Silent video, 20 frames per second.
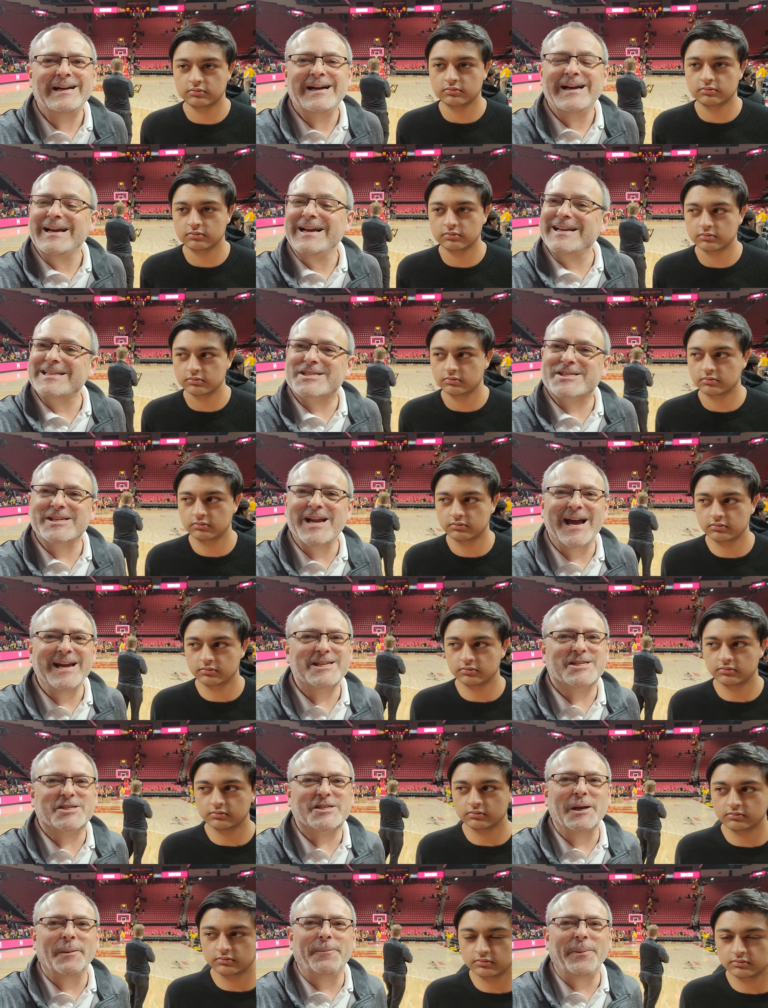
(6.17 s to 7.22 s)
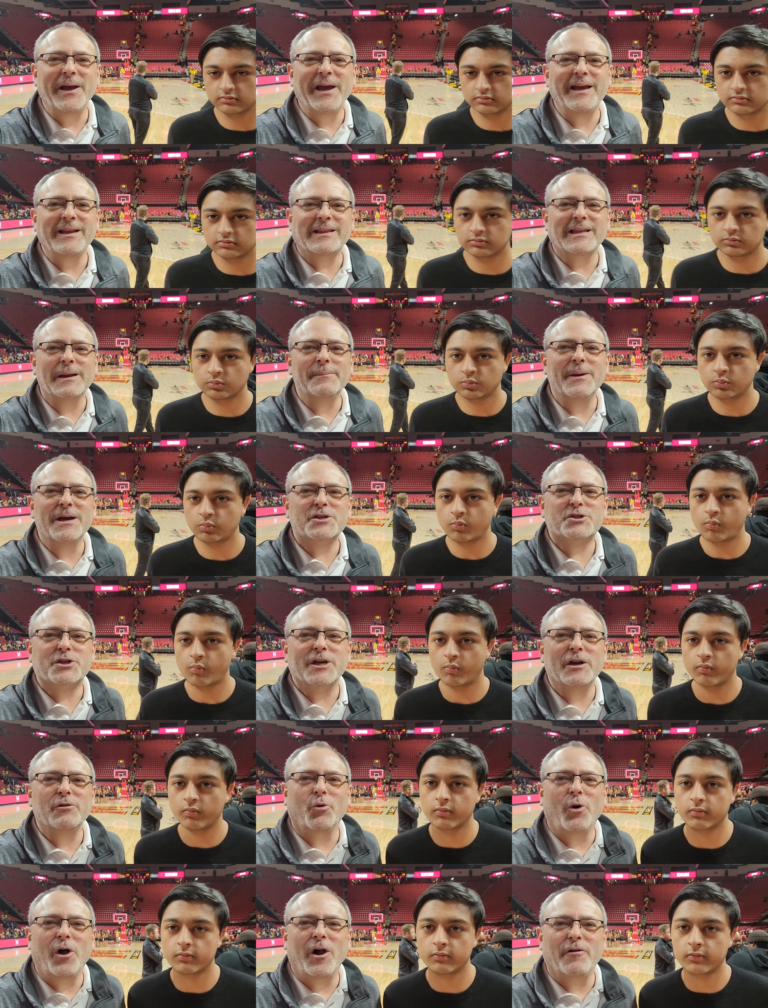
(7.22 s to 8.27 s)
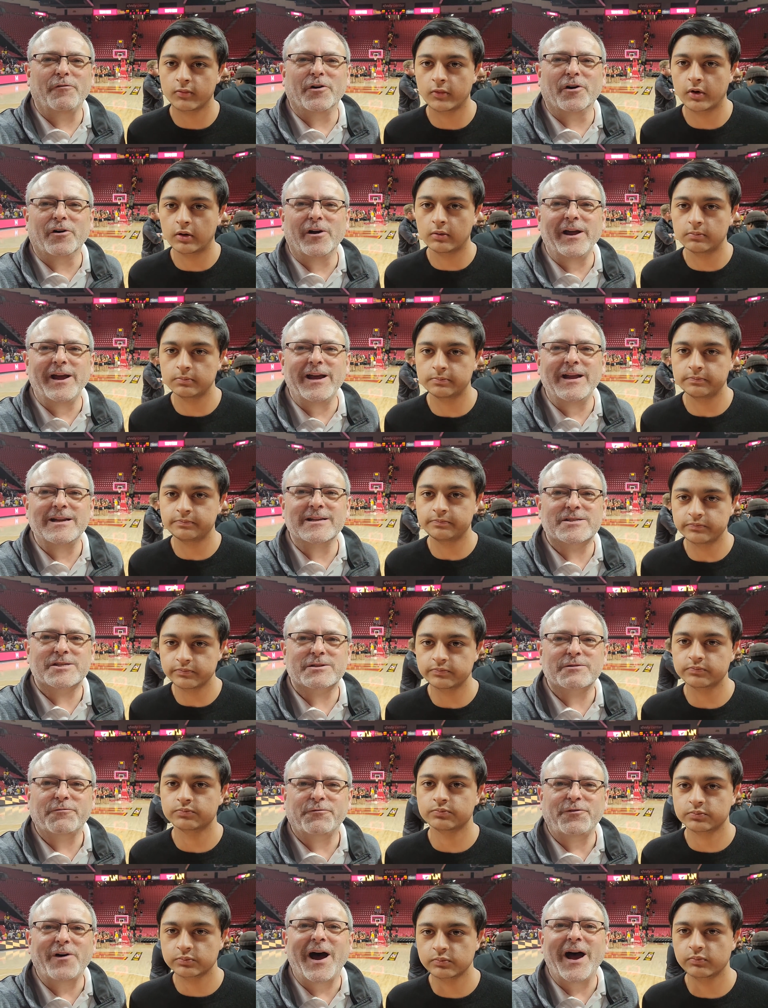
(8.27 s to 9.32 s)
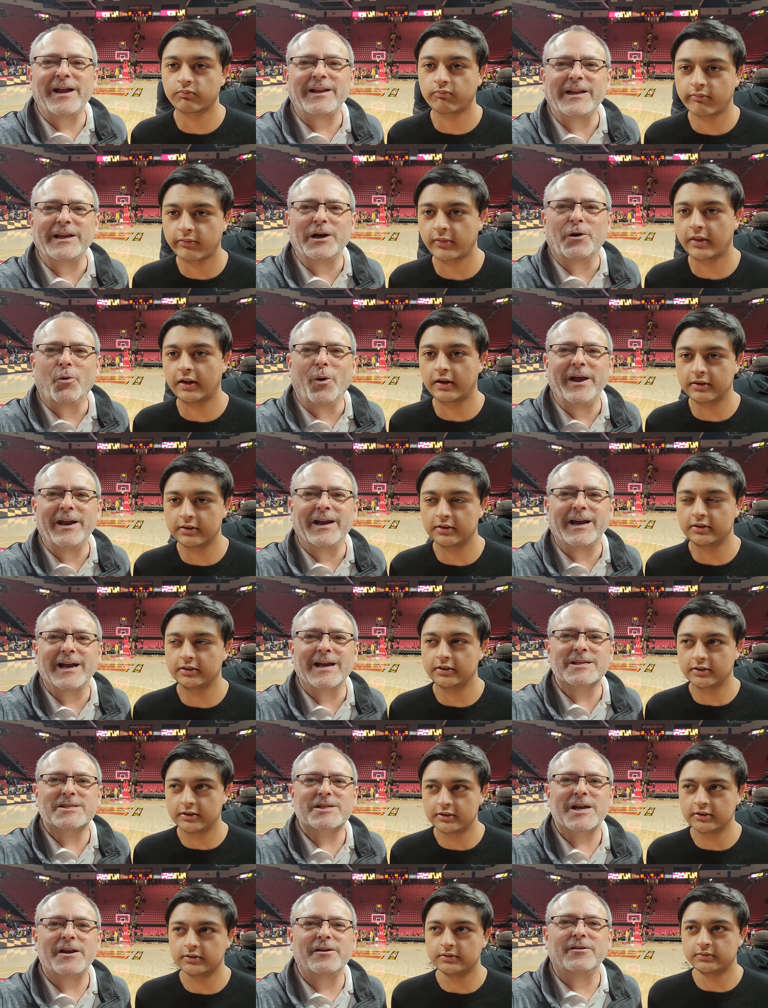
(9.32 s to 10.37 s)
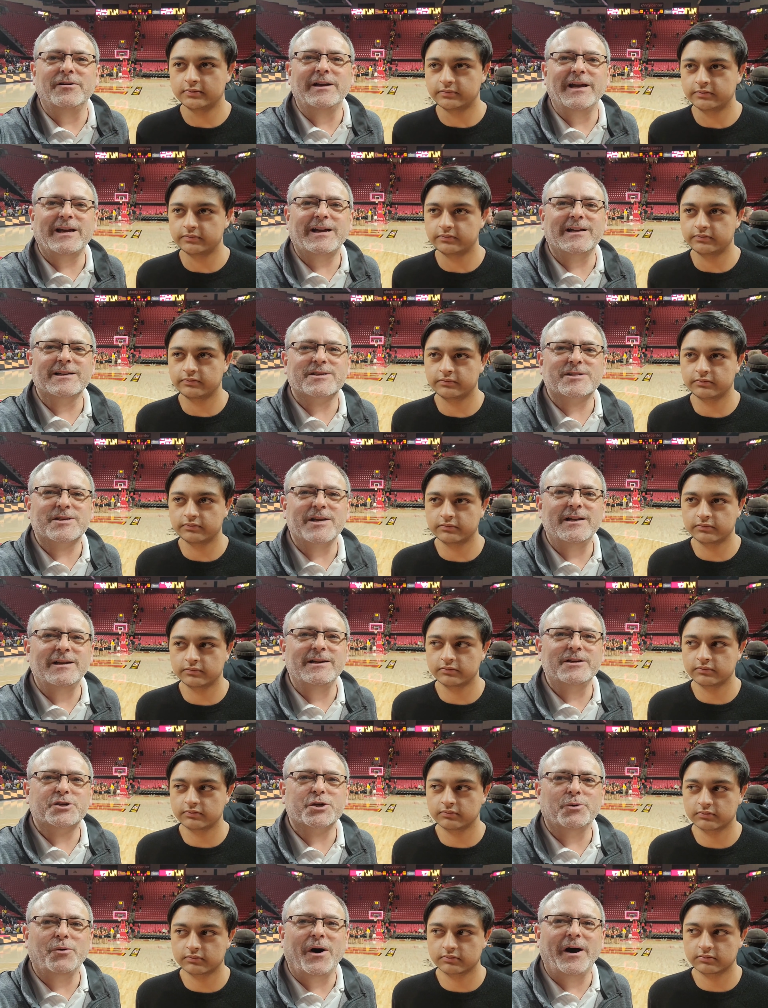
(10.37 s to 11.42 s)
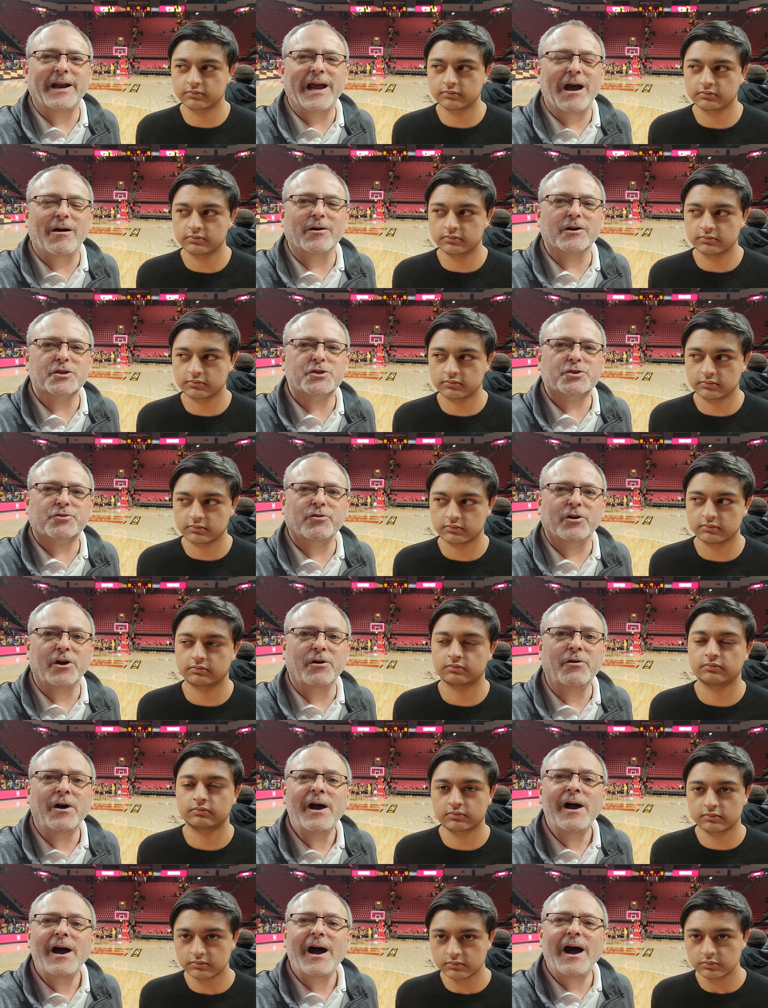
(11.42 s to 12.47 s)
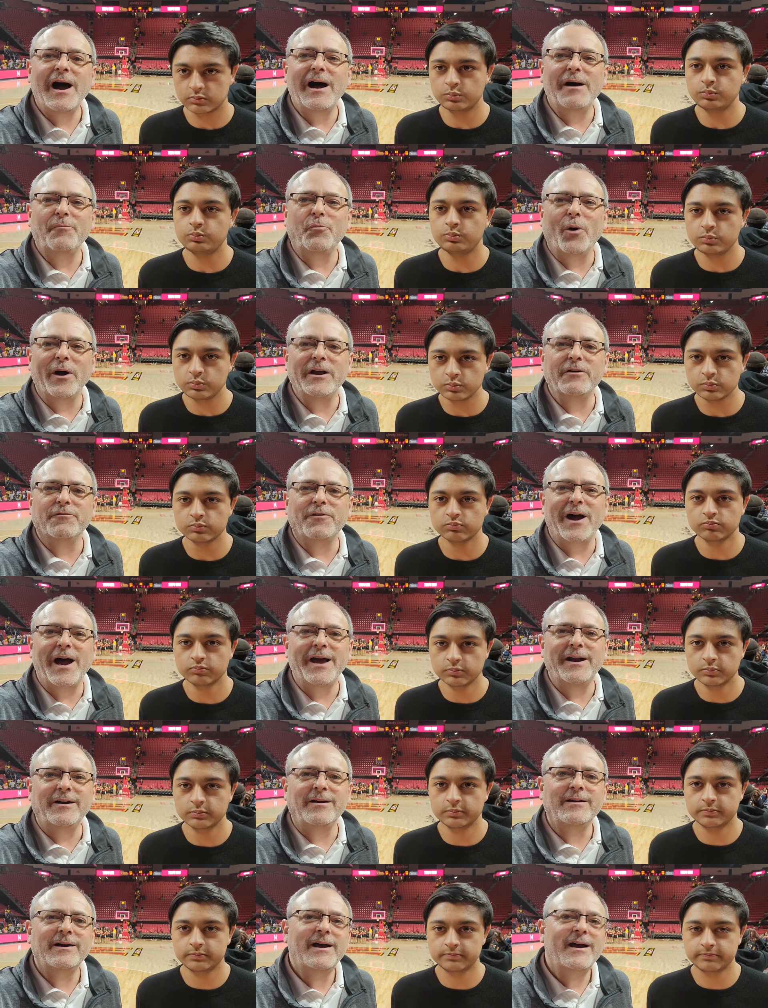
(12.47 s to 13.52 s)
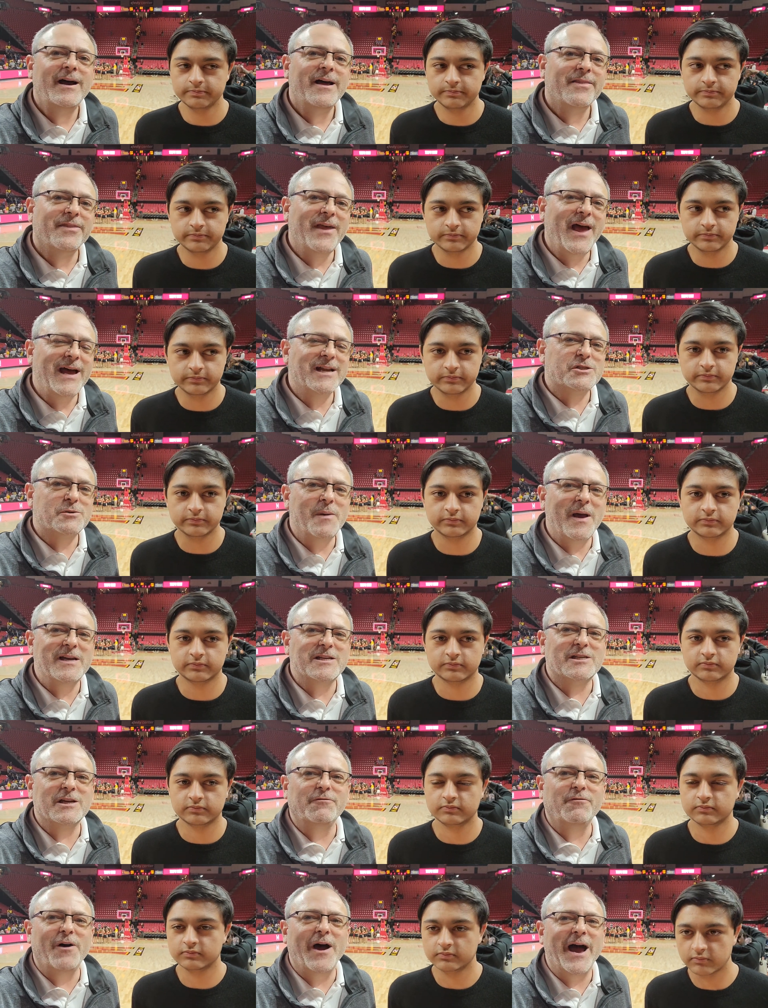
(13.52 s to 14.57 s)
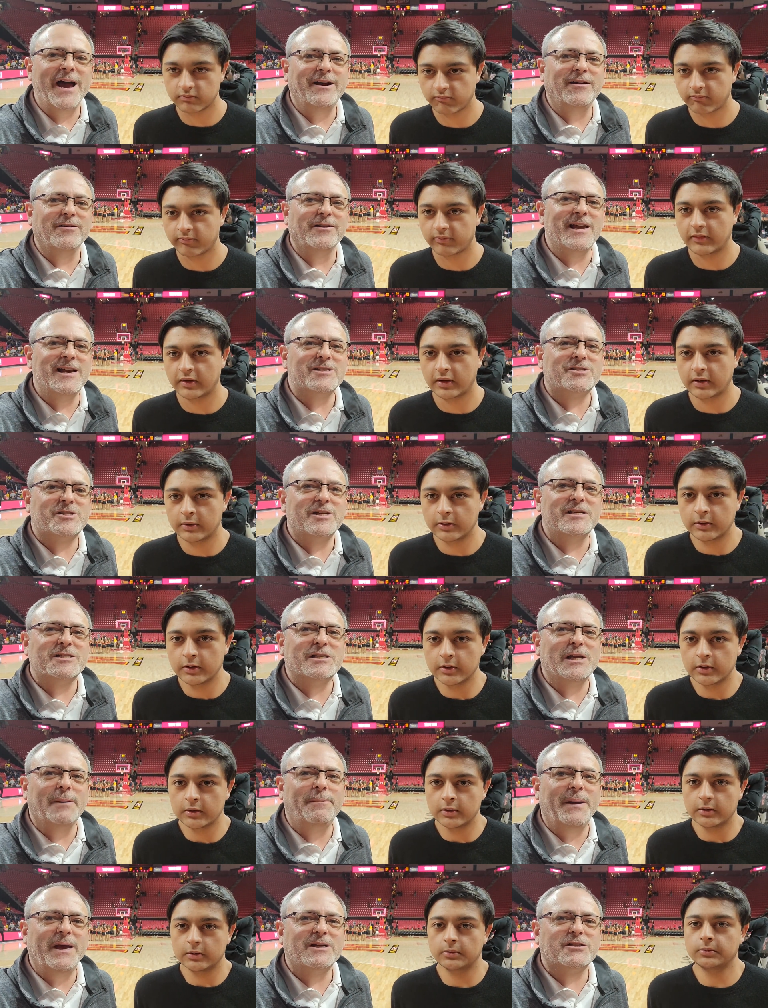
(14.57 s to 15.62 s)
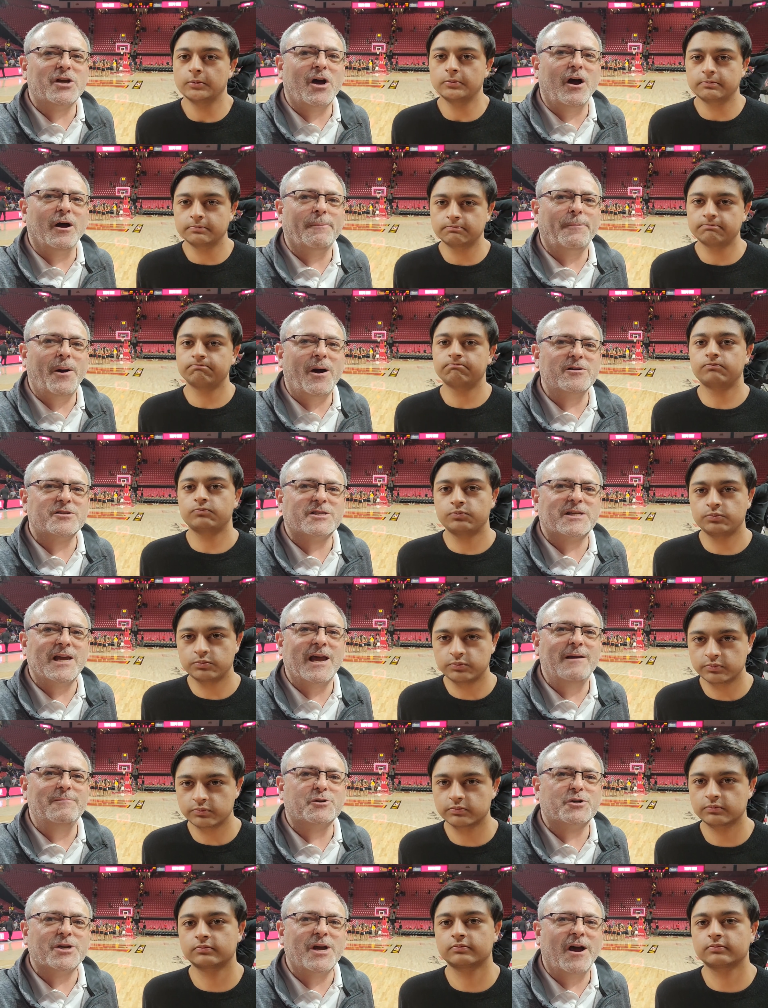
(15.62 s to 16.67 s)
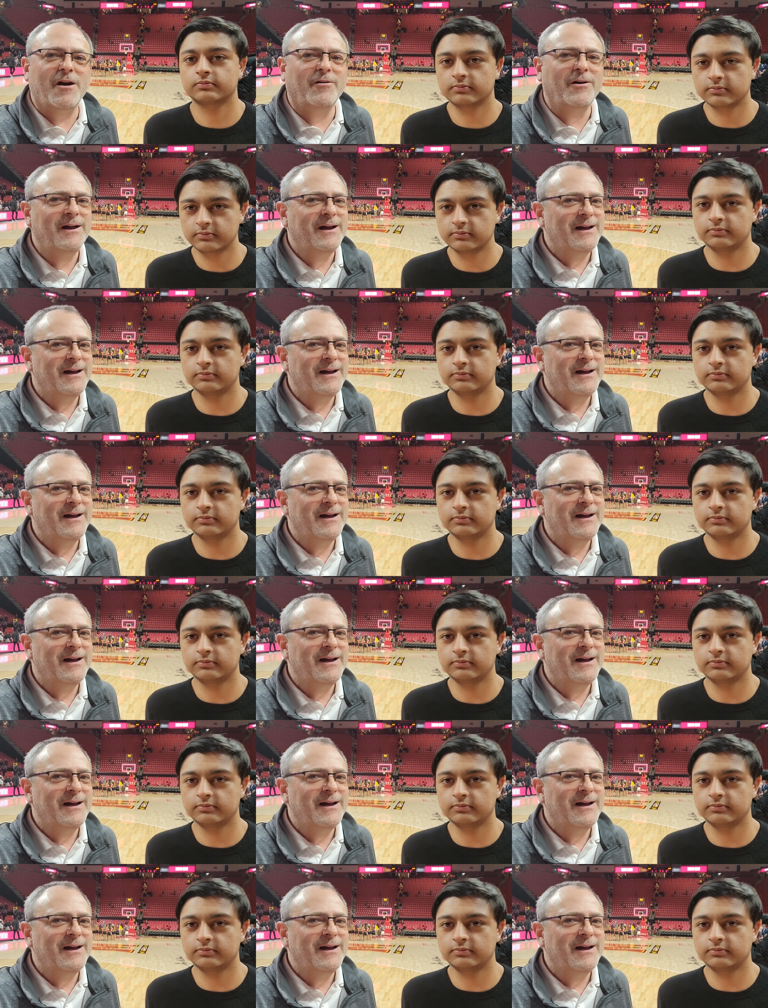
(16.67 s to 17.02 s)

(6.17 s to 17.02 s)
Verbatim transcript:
Speaker 1: It's nice to beat the Michigan Wolverines. Finally a win against Hunter Dickinson and Juwan Howard Screw. I'm Wayne Viener. That's Mason Viener. This is the Big Dog Game Show.